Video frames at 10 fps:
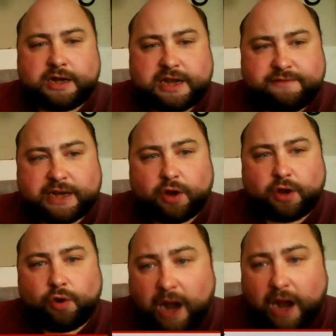living
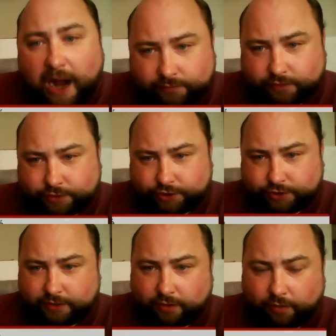around the dungeon,